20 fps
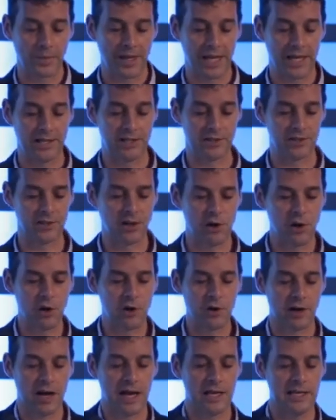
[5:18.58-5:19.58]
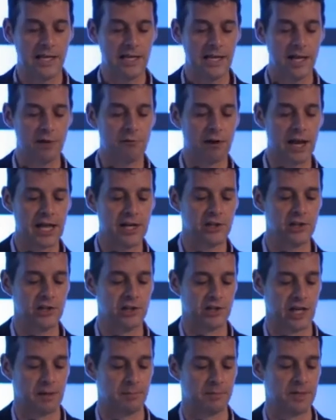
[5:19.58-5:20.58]
It is no longer a linear
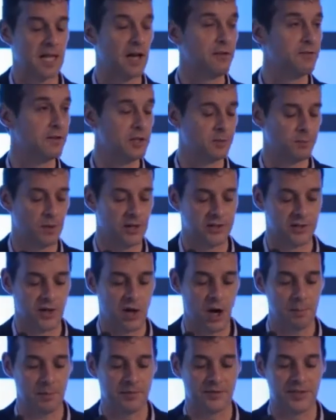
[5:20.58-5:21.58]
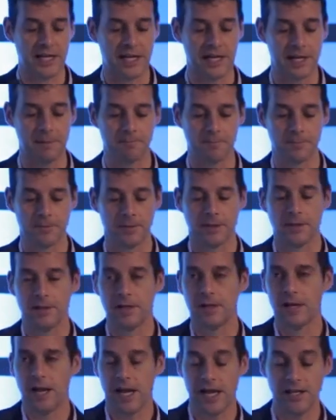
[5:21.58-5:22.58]
relationship governed by time of day.
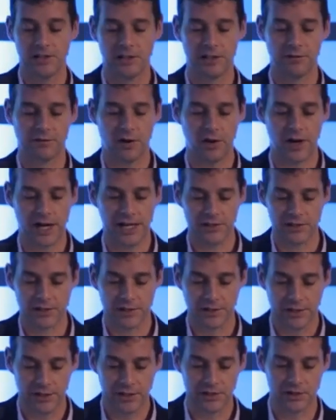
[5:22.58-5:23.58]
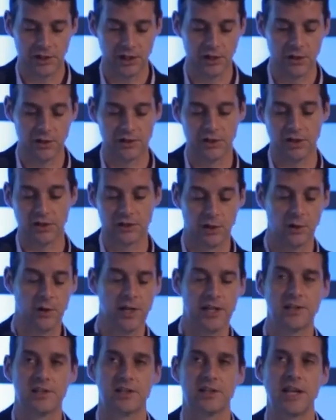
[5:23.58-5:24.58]
Each device is used to an
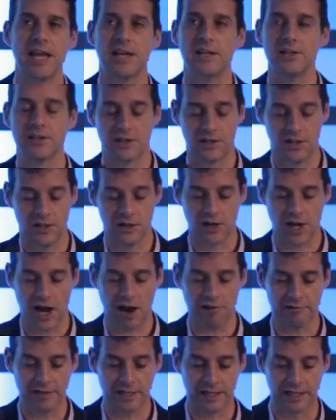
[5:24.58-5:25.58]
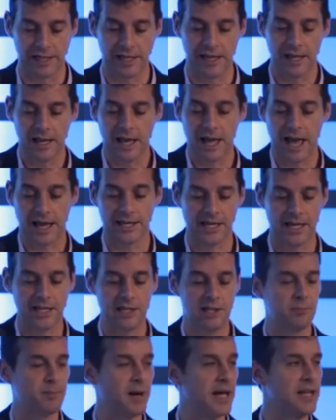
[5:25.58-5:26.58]
extent concurrently and
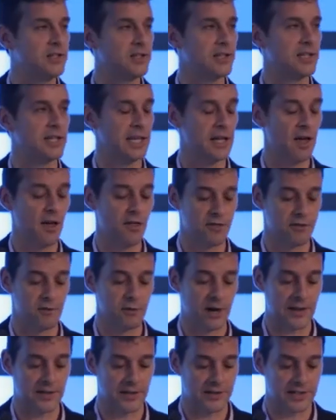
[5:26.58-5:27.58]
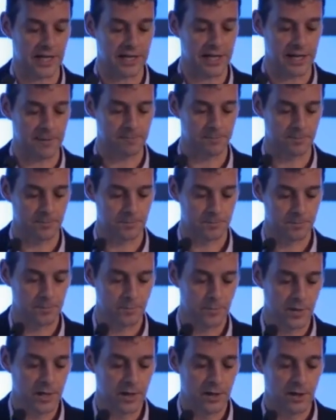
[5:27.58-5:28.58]
independently throughout the day.
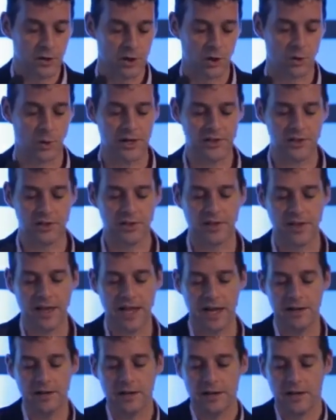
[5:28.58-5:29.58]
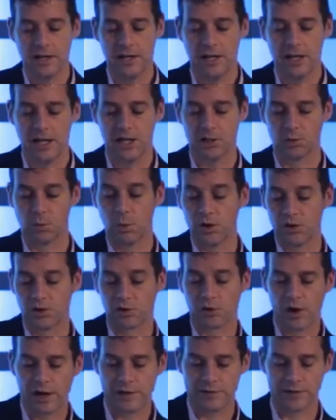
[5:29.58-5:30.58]
The question then is what
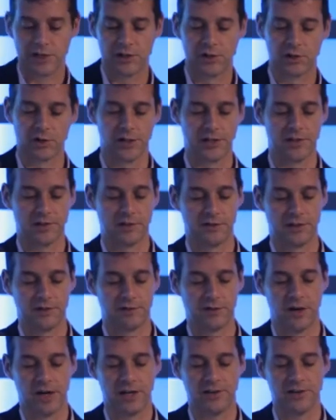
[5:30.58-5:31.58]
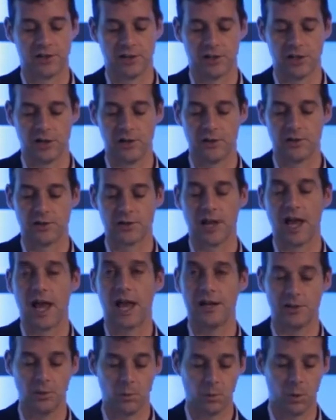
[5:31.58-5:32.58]
drives the choice of device to use
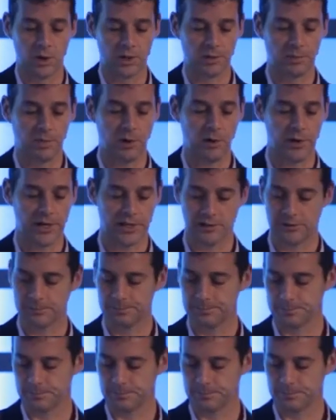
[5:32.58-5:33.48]
and at what point?